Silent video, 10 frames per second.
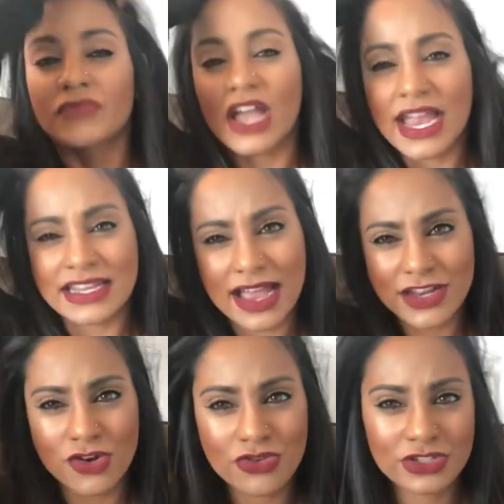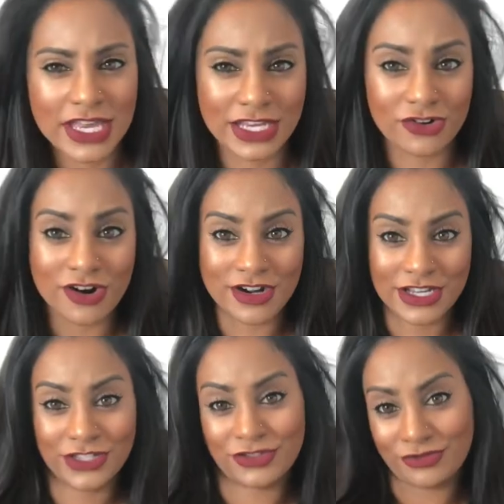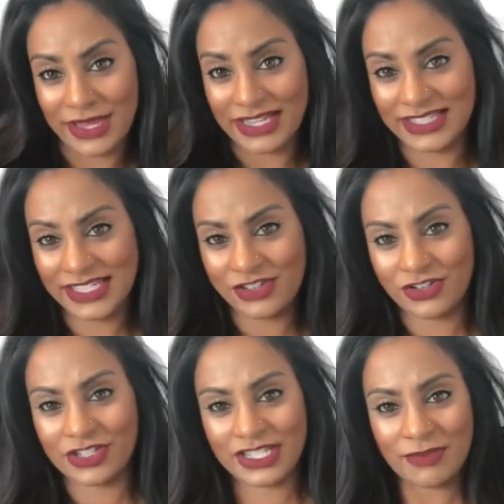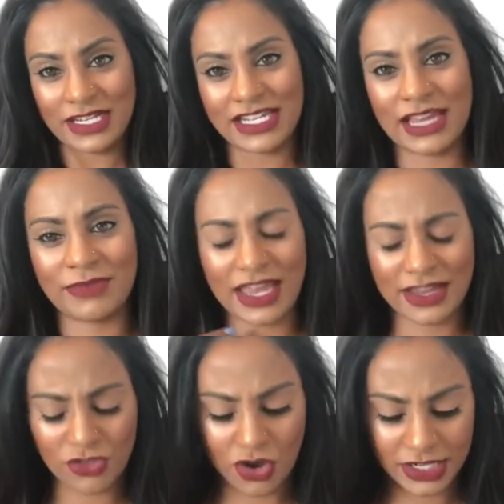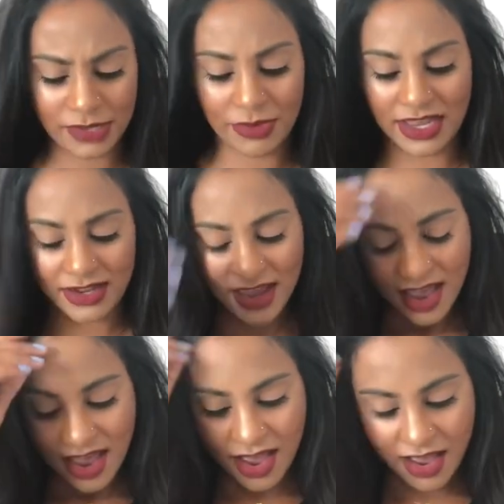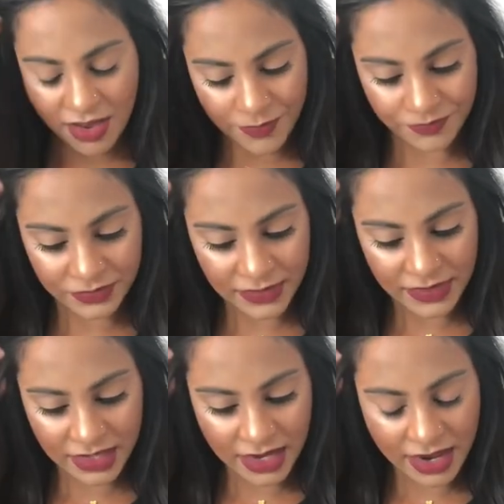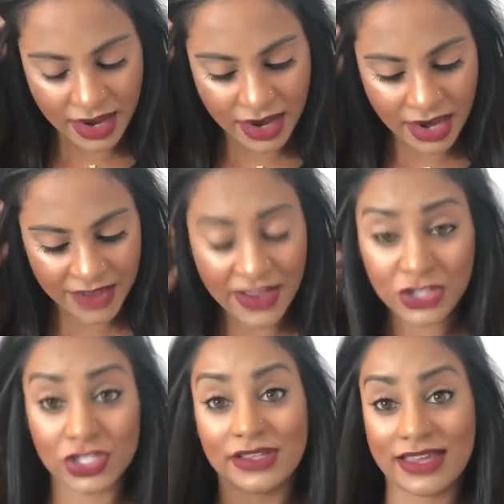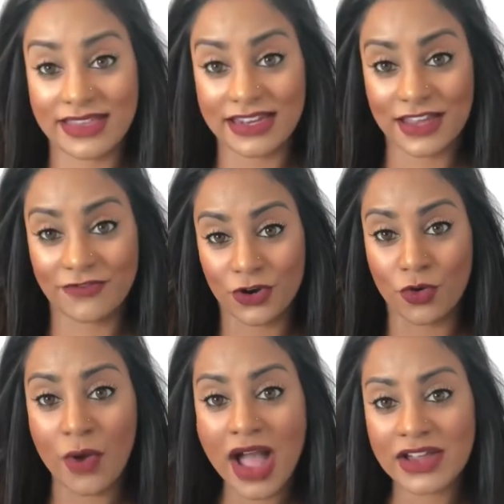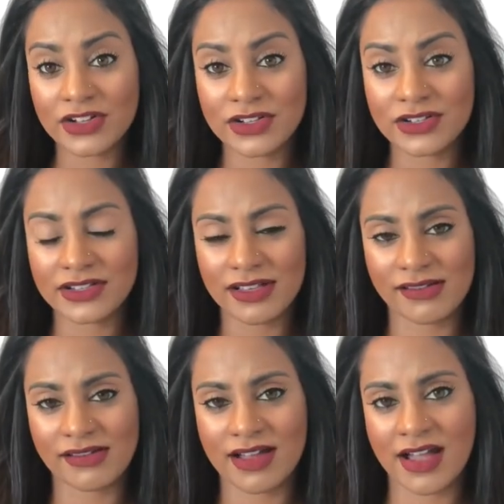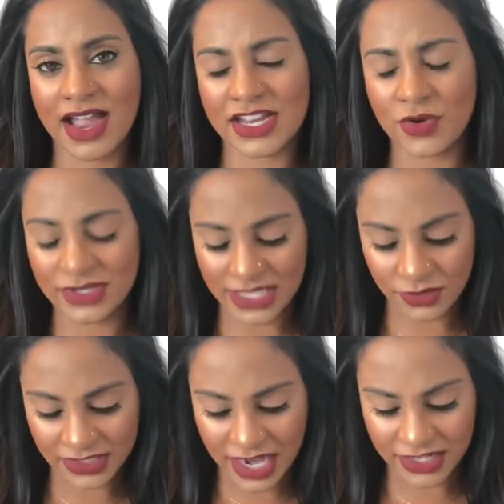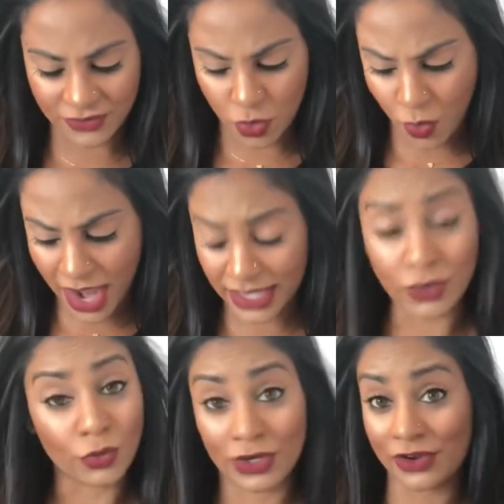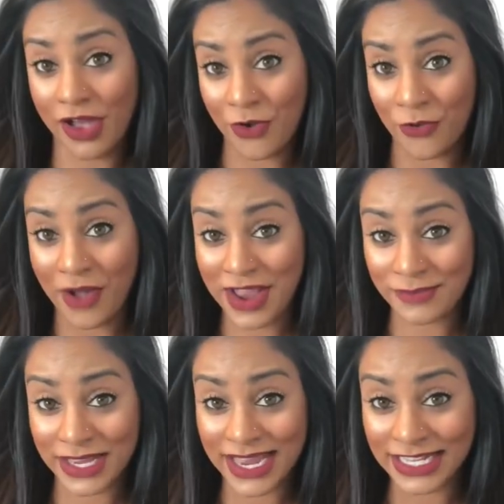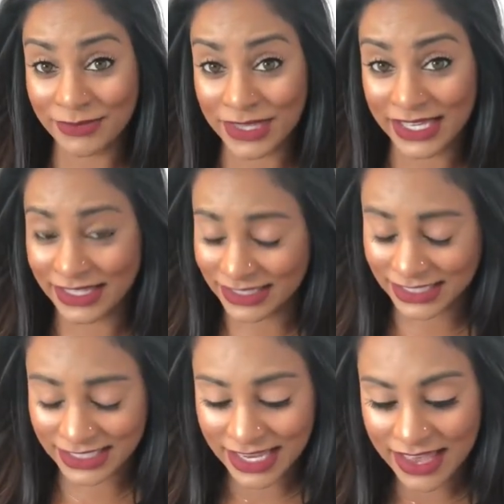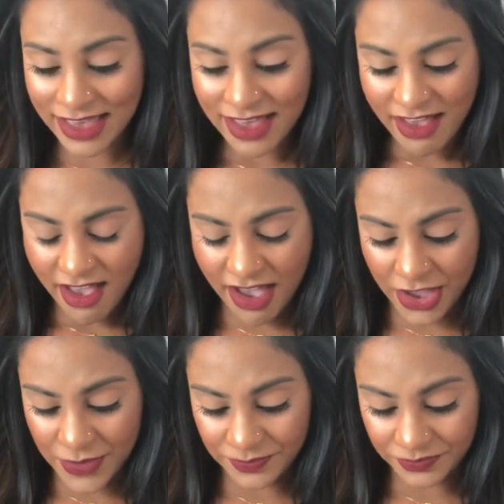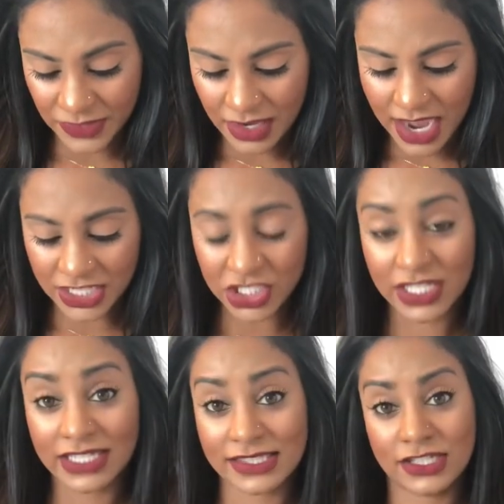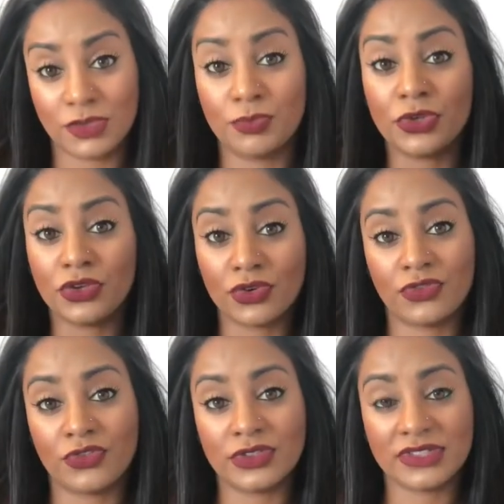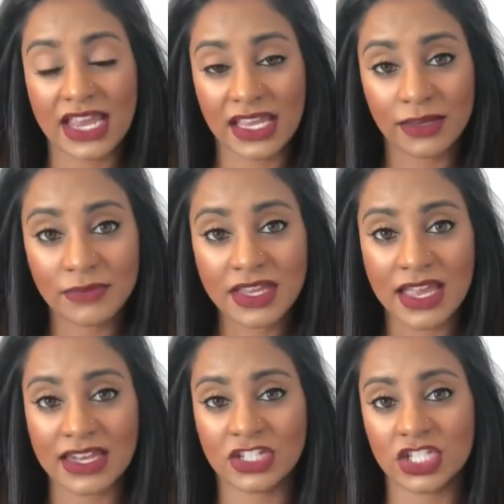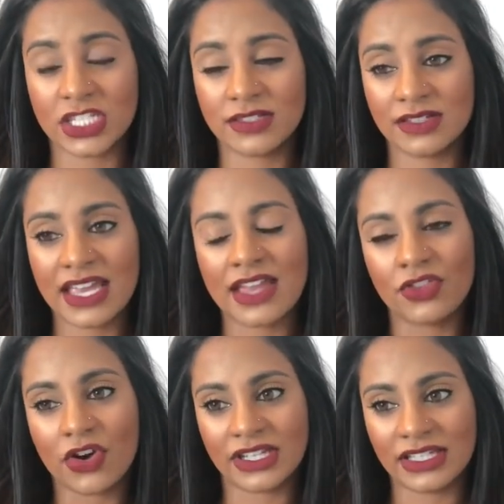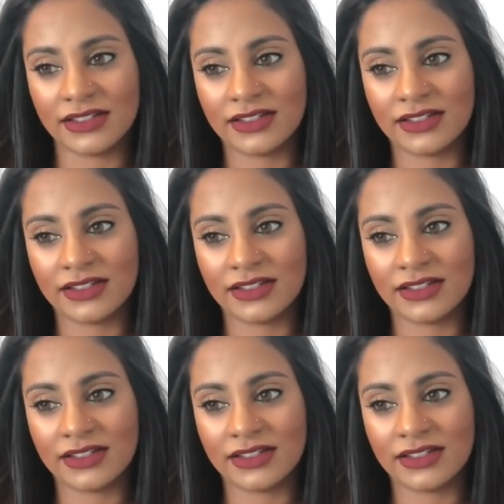I know there's like an artist or like a singer or somebody named Kalani, but I've actually liked that name a while. I know it sounds kind of Hawaiian. We are not Hawaiian by any means. I just think it's such a beautiful name, and it just, Kalani.